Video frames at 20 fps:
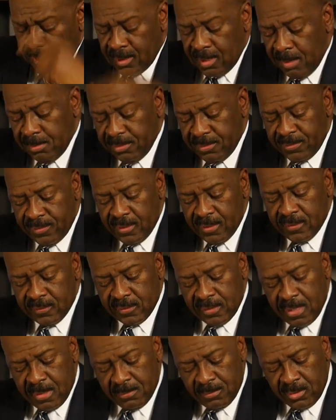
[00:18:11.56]
Couple of
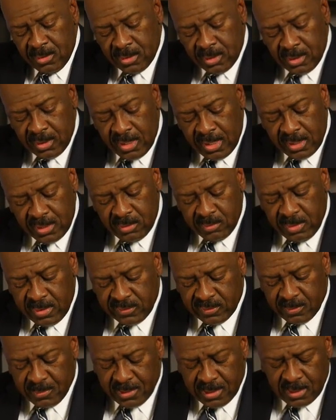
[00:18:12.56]
things. I'm looking at your
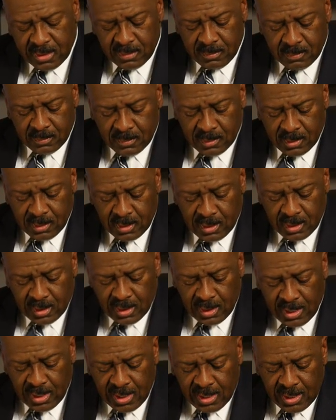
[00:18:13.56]
resume,
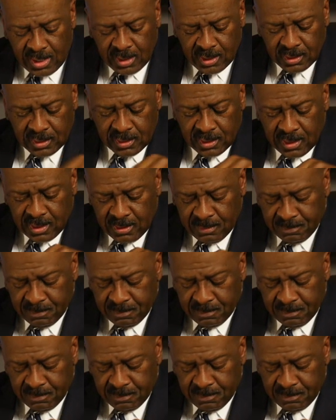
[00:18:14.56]
and